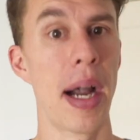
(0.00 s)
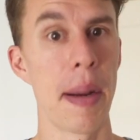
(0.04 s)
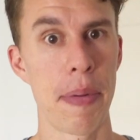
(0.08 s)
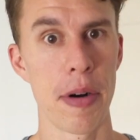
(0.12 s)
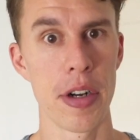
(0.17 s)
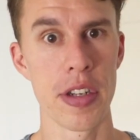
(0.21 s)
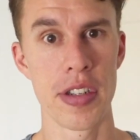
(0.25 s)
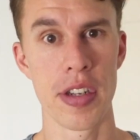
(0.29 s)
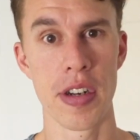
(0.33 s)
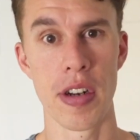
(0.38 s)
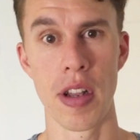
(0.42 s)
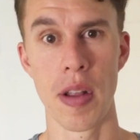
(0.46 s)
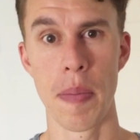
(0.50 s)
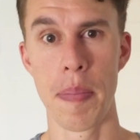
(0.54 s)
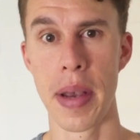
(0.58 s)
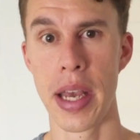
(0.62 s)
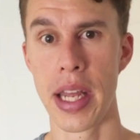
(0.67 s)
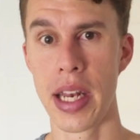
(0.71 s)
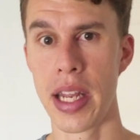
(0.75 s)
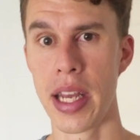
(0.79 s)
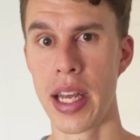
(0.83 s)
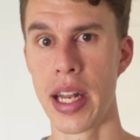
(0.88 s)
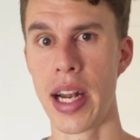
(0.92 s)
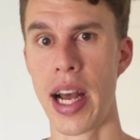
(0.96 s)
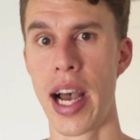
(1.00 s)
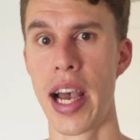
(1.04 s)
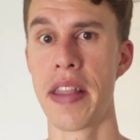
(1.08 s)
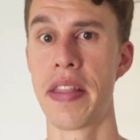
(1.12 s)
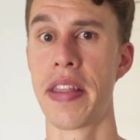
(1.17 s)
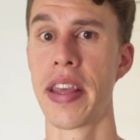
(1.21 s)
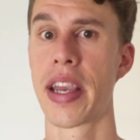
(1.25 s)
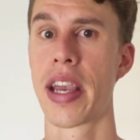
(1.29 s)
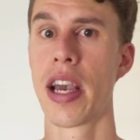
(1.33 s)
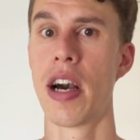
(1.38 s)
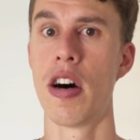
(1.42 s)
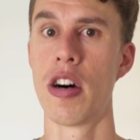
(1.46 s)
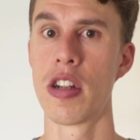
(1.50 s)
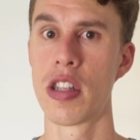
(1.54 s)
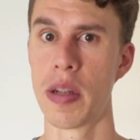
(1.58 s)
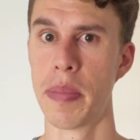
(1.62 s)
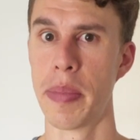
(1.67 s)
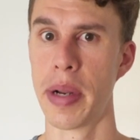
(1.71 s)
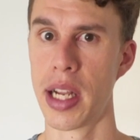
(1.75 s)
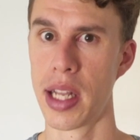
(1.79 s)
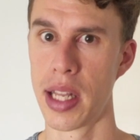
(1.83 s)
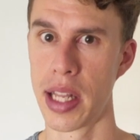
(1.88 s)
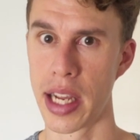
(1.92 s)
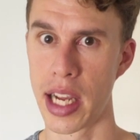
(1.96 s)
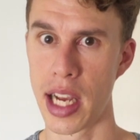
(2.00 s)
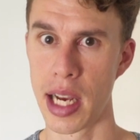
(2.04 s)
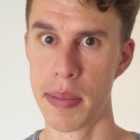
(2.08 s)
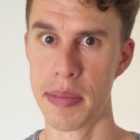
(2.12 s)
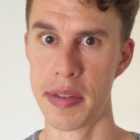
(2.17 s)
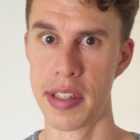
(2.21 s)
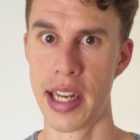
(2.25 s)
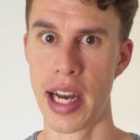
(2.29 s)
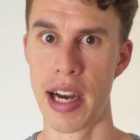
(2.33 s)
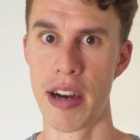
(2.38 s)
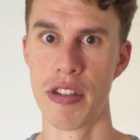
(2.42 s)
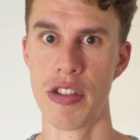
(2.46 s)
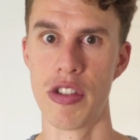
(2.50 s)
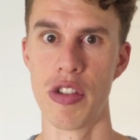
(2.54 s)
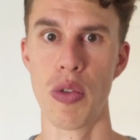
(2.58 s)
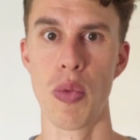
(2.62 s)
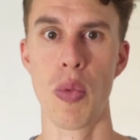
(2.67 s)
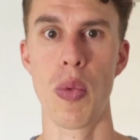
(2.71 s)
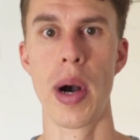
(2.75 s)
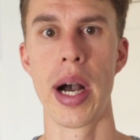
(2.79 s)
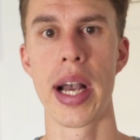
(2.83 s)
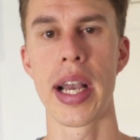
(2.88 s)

My personal opinion, I think it ultimately comes down to